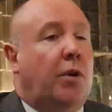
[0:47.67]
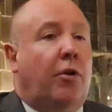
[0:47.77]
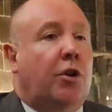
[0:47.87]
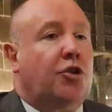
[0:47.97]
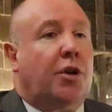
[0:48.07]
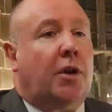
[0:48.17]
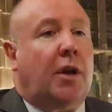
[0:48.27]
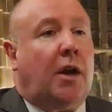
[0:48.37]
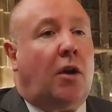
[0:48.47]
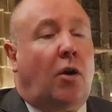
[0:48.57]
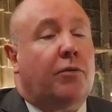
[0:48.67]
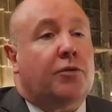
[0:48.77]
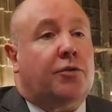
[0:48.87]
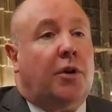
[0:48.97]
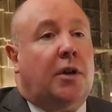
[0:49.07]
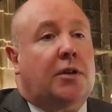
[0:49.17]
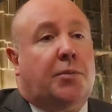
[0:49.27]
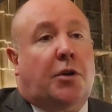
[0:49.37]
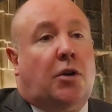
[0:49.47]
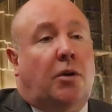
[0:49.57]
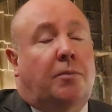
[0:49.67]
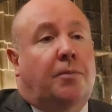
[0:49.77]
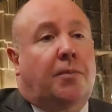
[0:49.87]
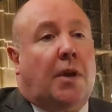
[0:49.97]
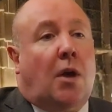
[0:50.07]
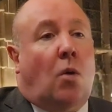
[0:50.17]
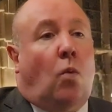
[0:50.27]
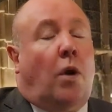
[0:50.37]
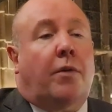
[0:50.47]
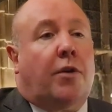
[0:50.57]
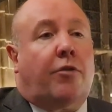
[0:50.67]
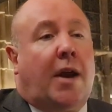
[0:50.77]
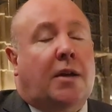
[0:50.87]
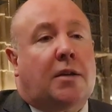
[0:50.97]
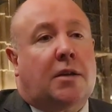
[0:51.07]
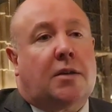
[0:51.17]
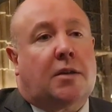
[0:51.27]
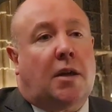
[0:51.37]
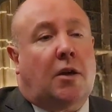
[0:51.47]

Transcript: we're on a journey in Coventry to become one of the greatest